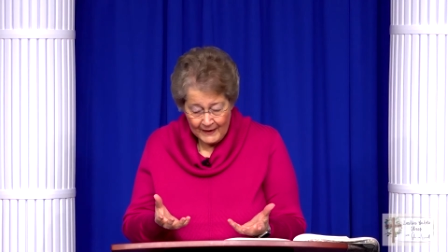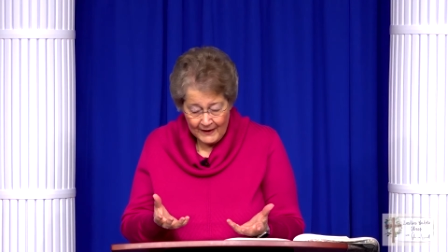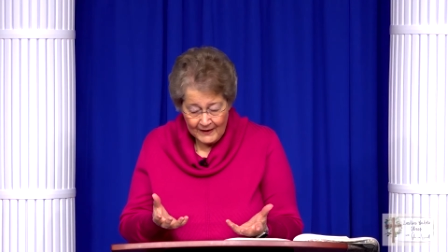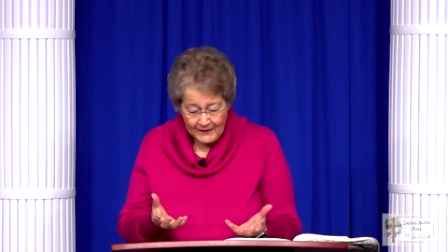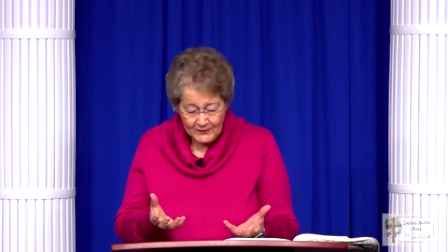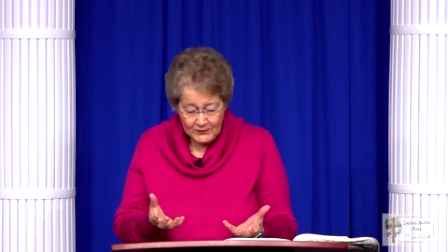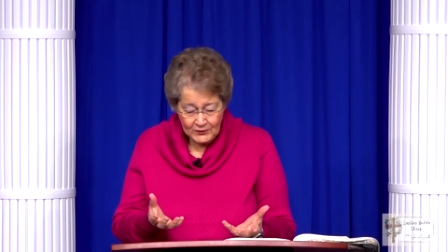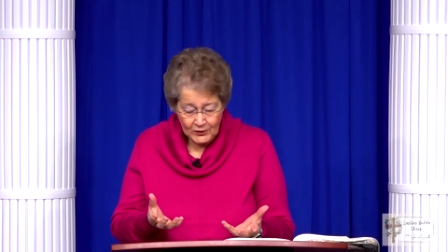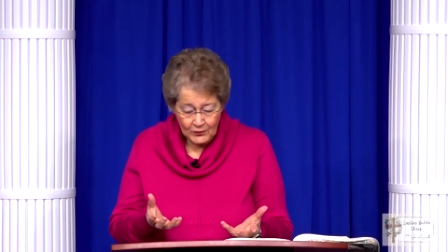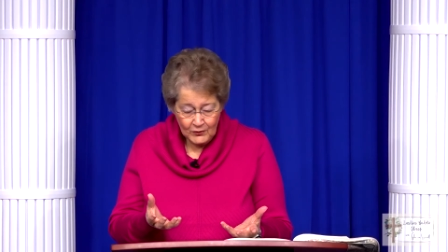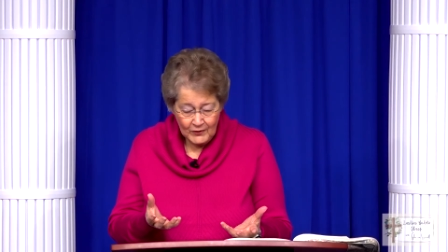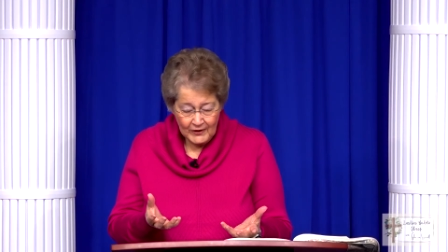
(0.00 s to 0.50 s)

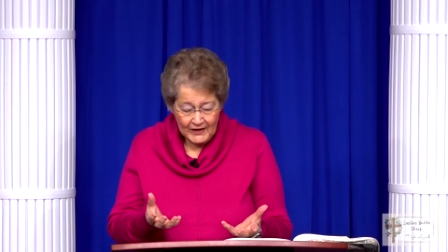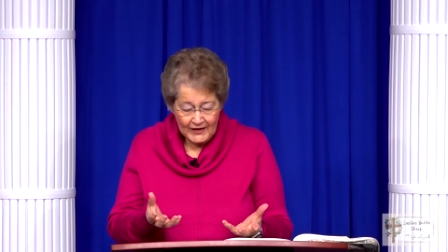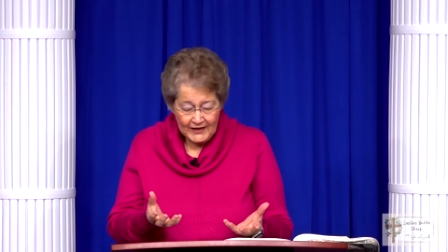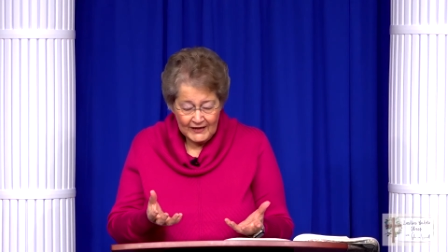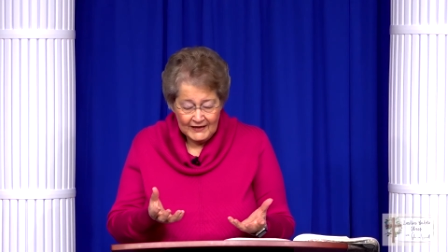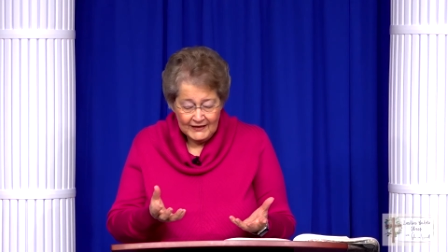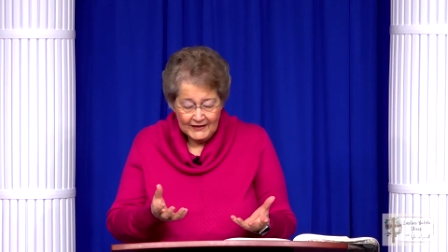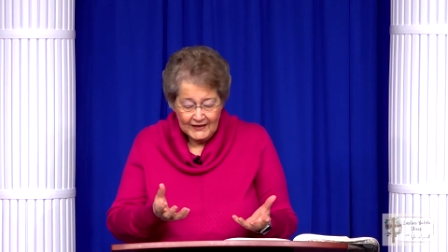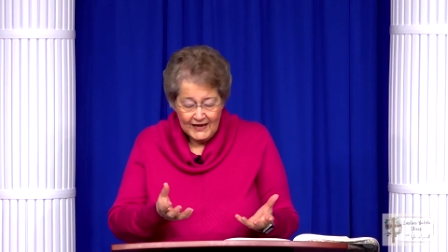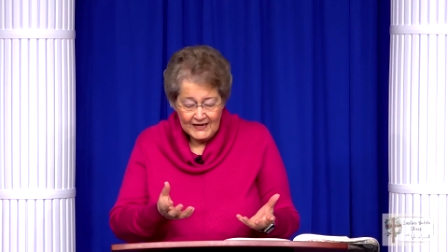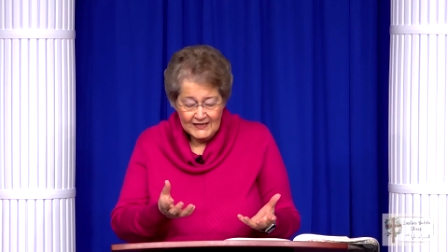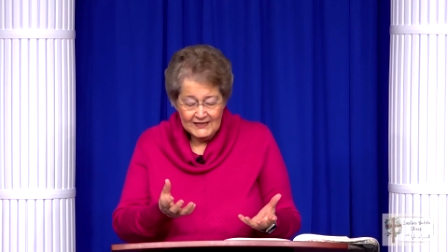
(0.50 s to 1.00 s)
So
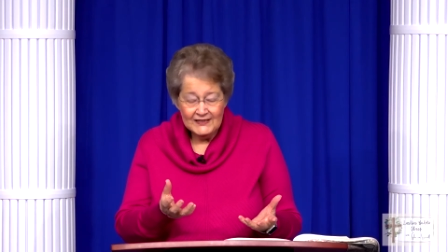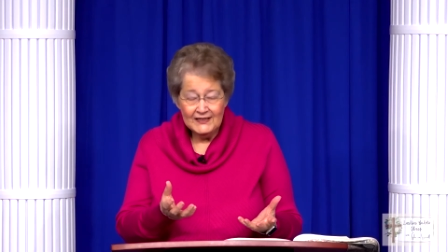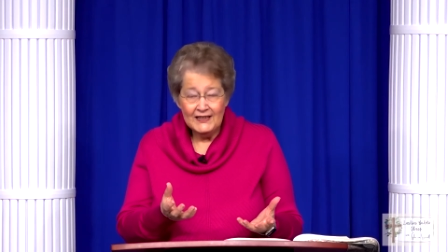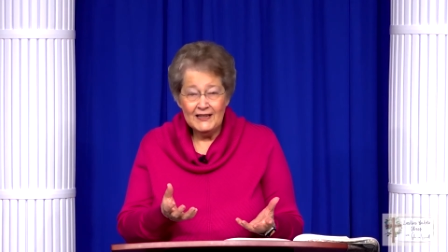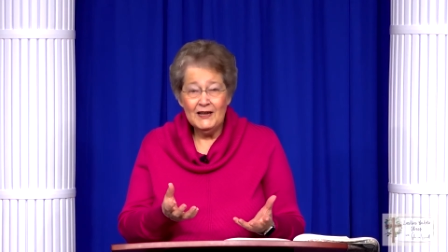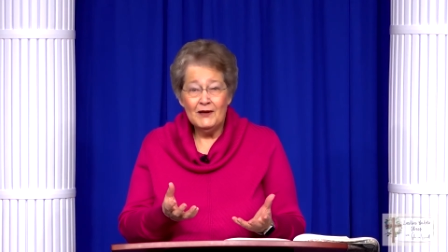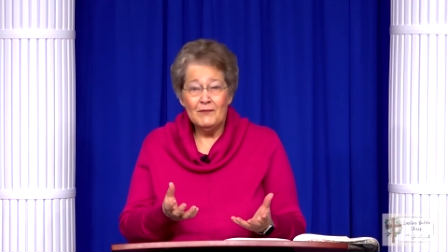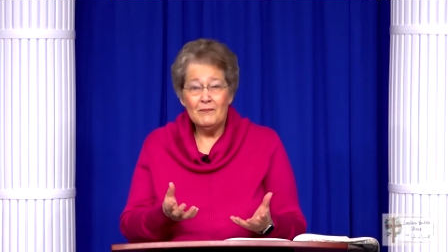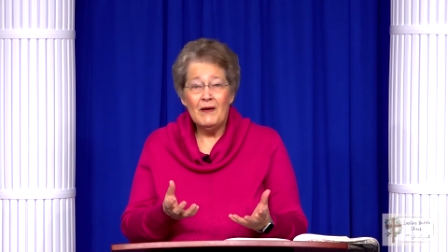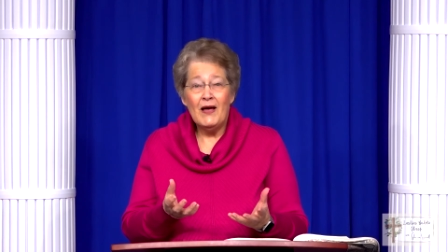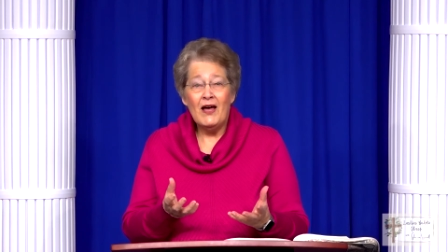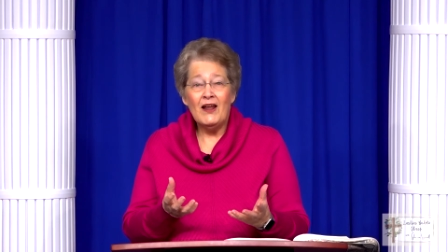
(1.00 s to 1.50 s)
let's
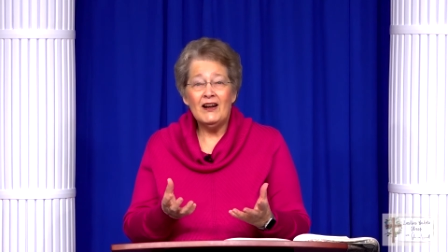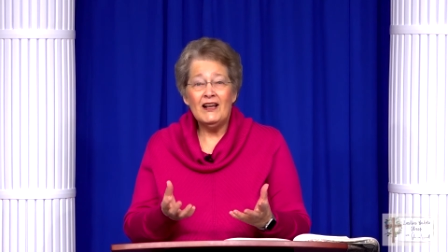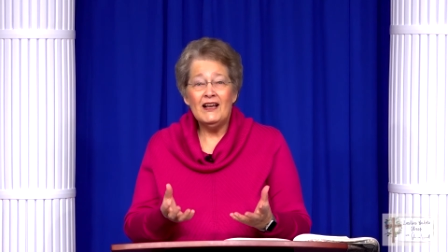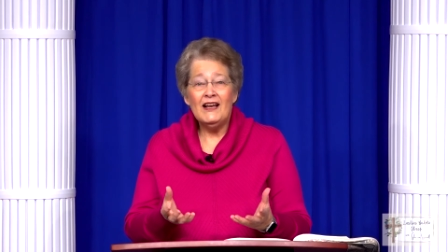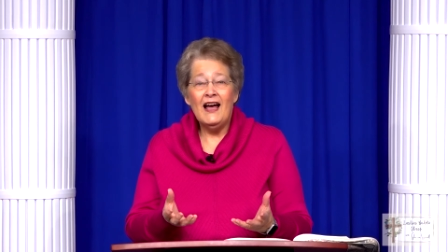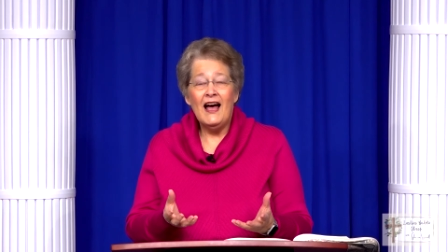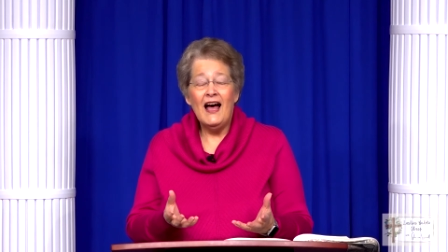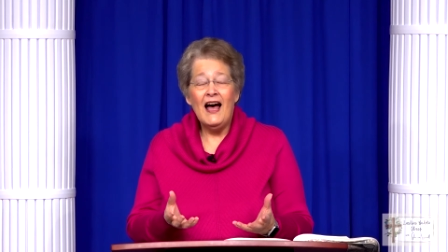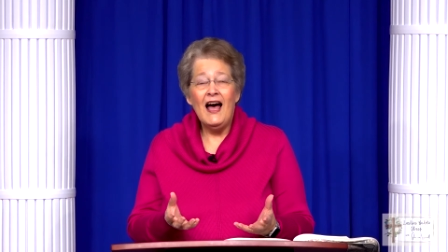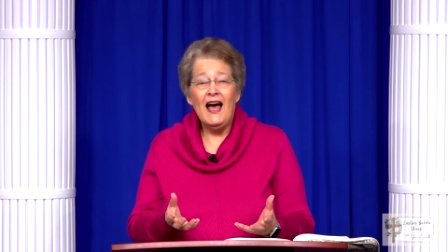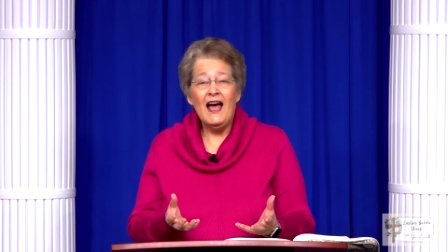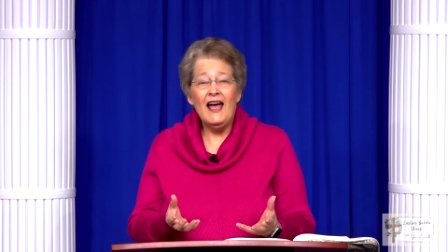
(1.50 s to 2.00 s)
think about a
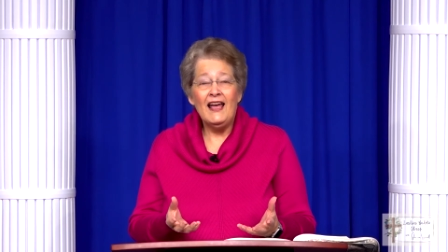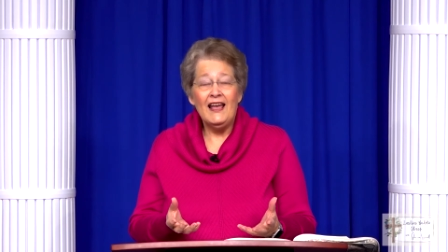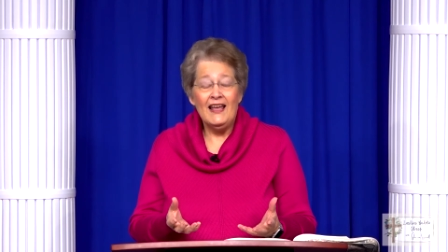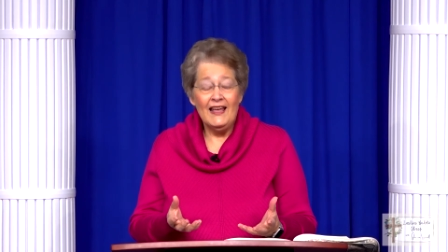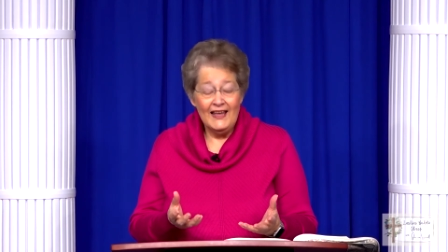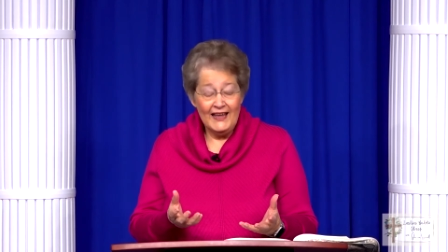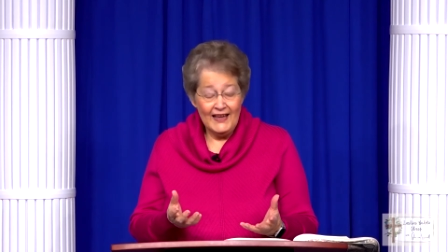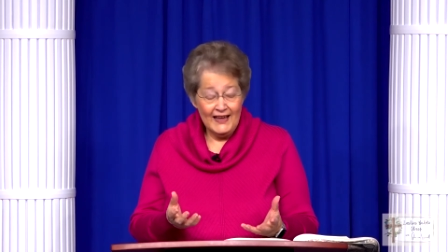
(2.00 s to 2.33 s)
guy,